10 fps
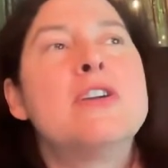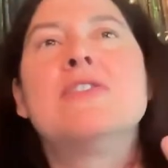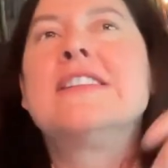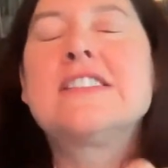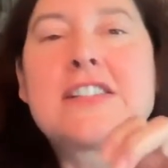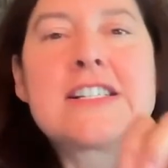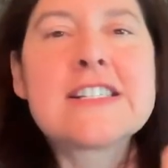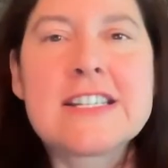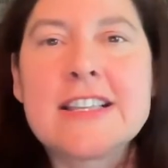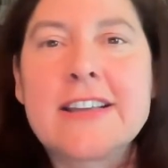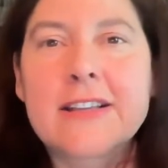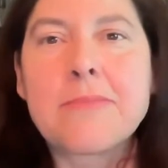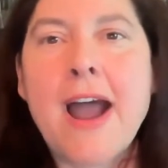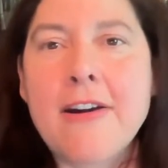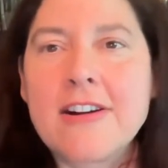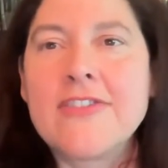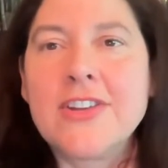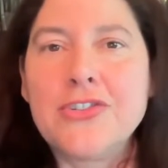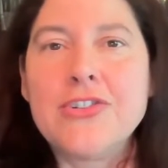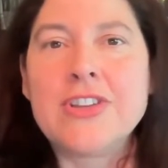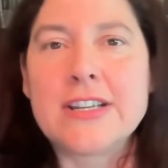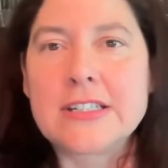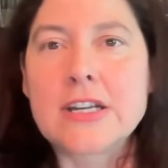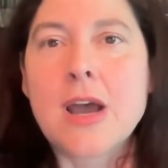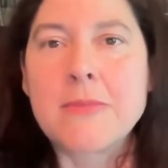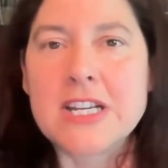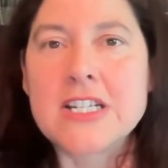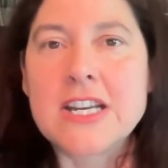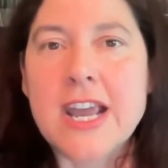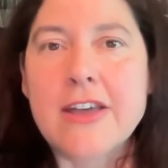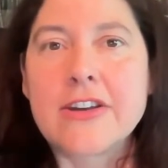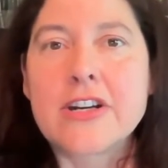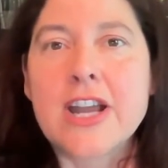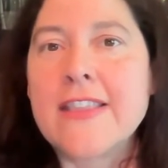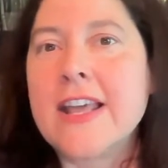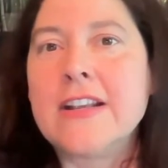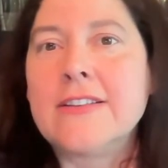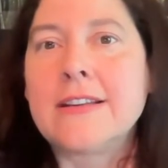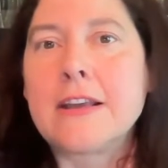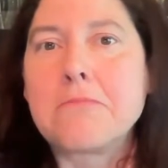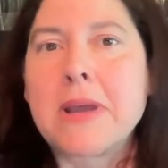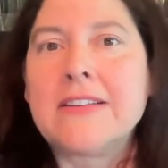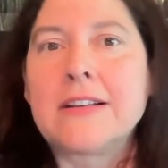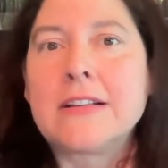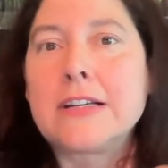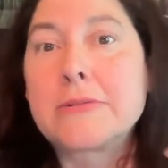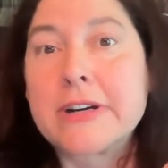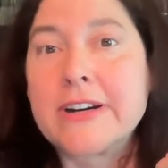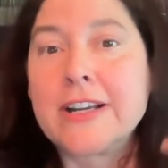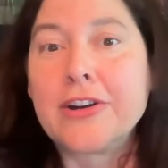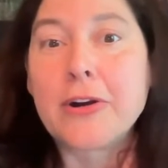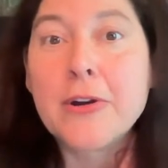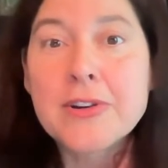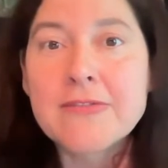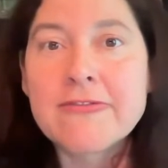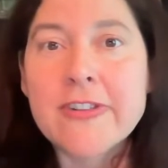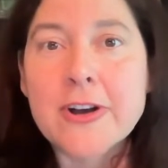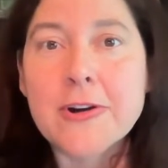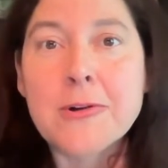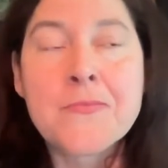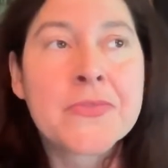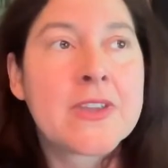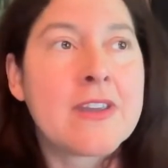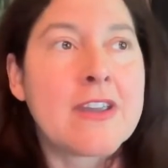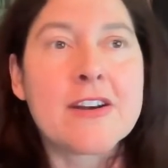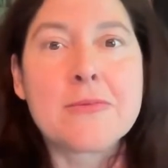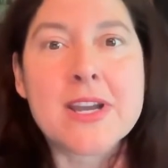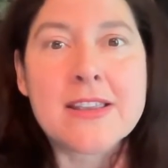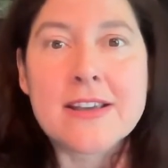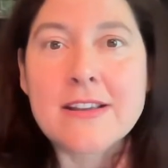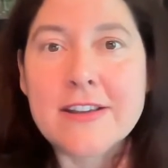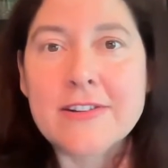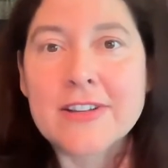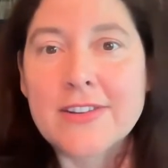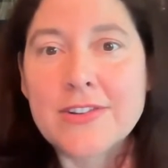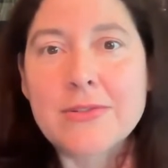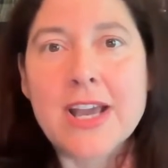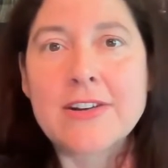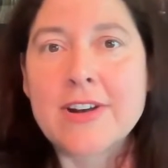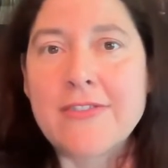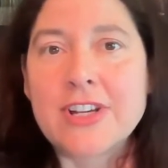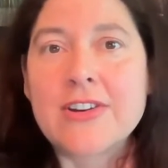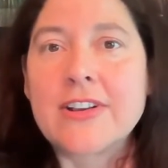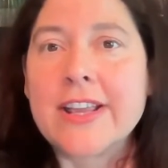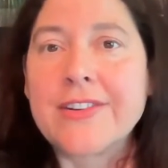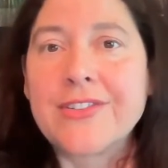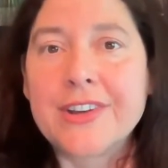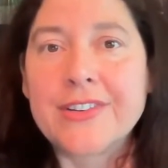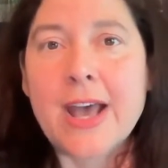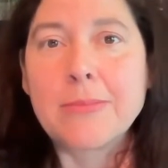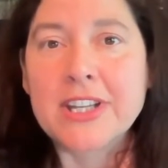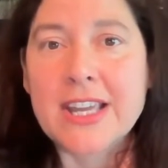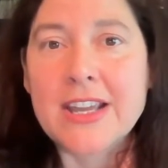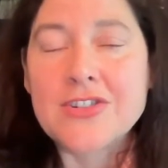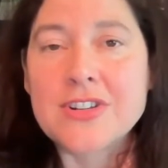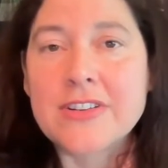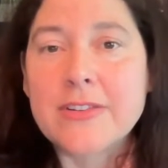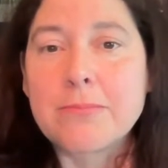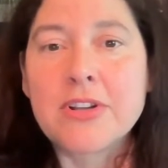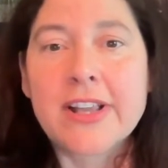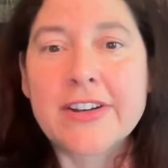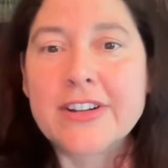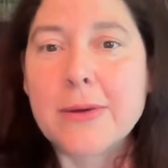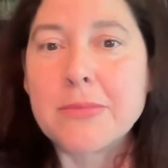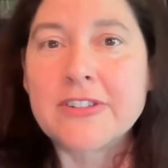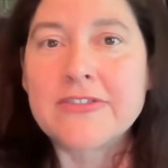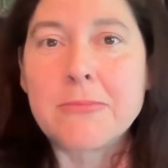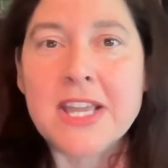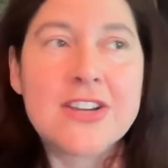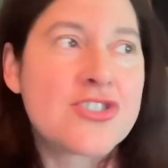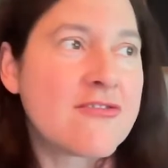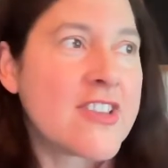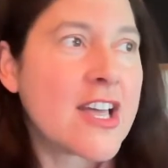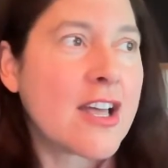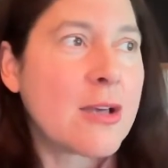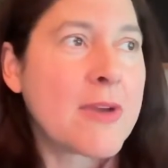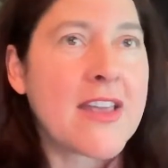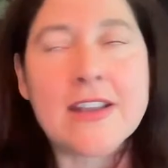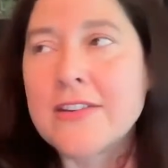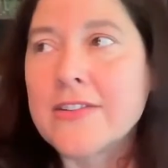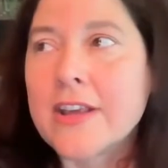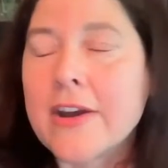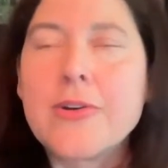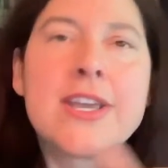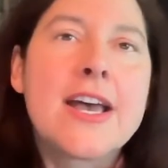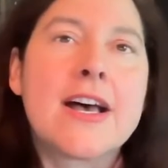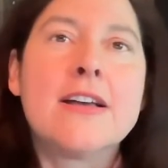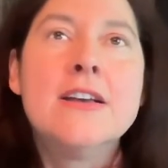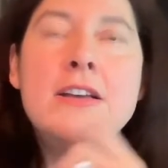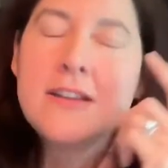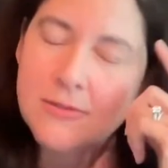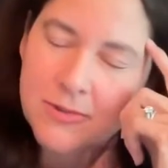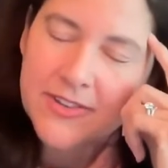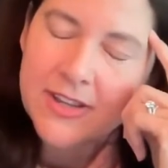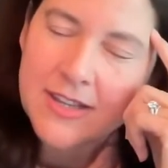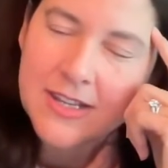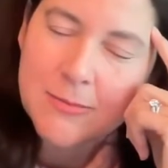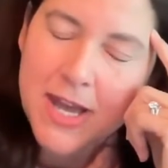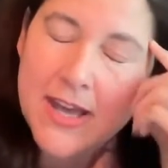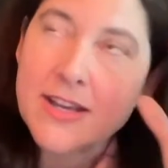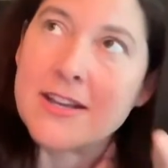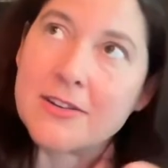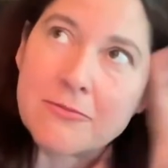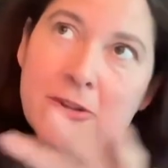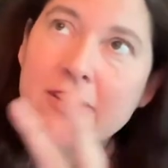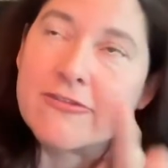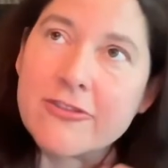but you can start to see like the power of these two things coming together. And then it's like basically querying your own info in a way that, Liz, you and I don't have to go to like 6 applications, pull out a number from each of them and then say, oh yeah, once I think about it and run a